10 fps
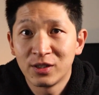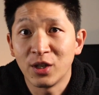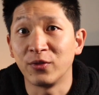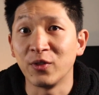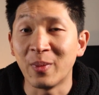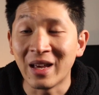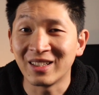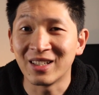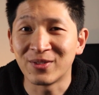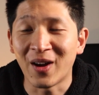So if you've made it
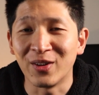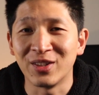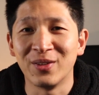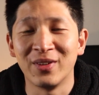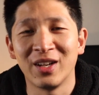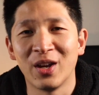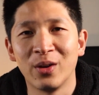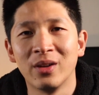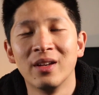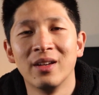this far into the video,
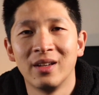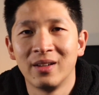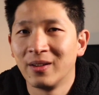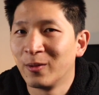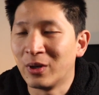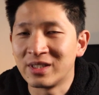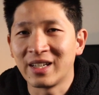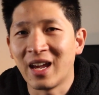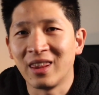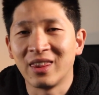once
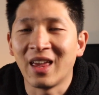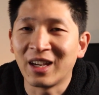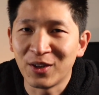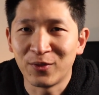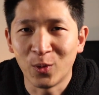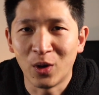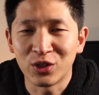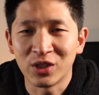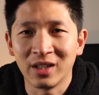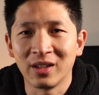again, thank you for
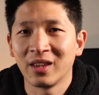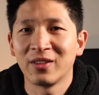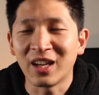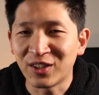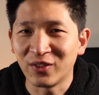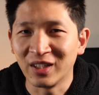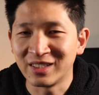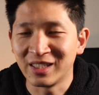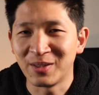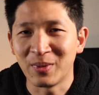watching. Thank you for
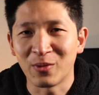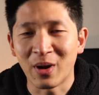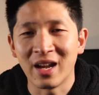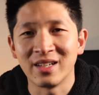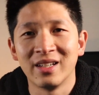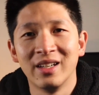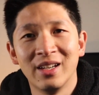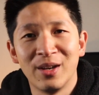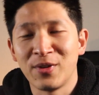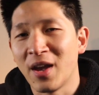listening to me rant.
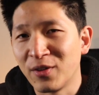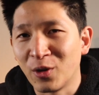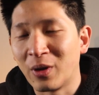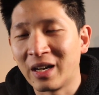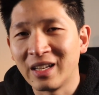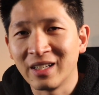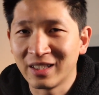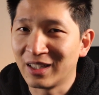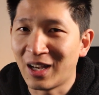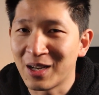If you haven't already, hit
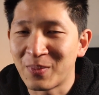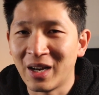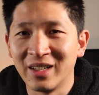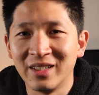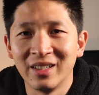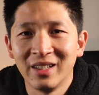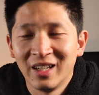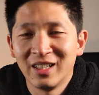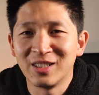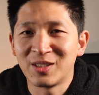the like button,
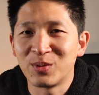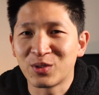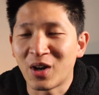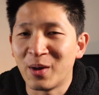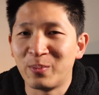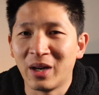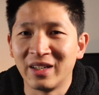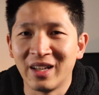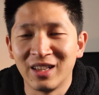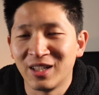hit the subscribe
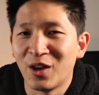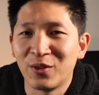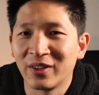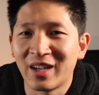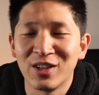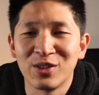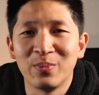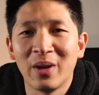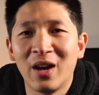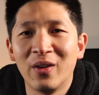button and the notification
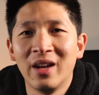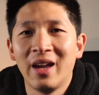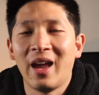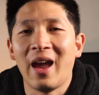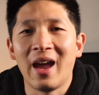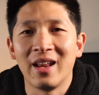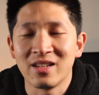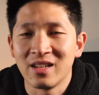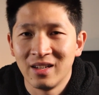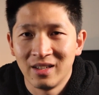bell.
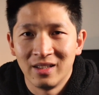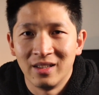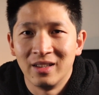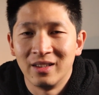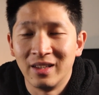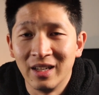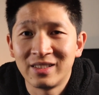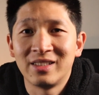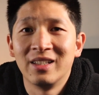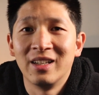And
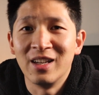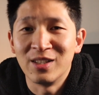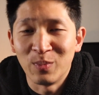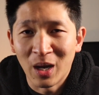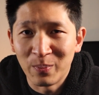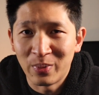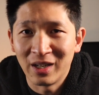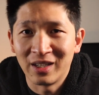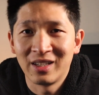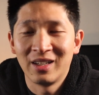this is my
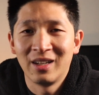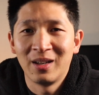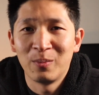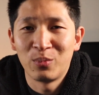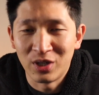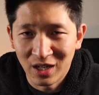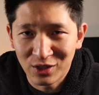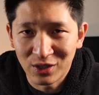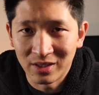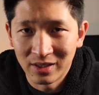big
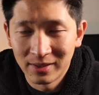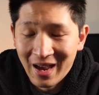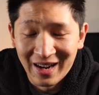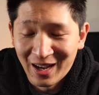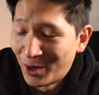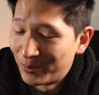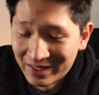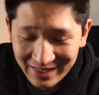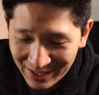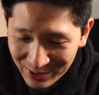prediction, and I hope
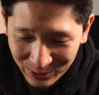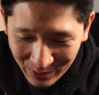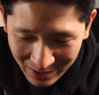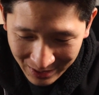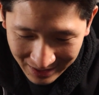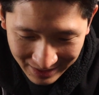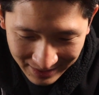this ages well.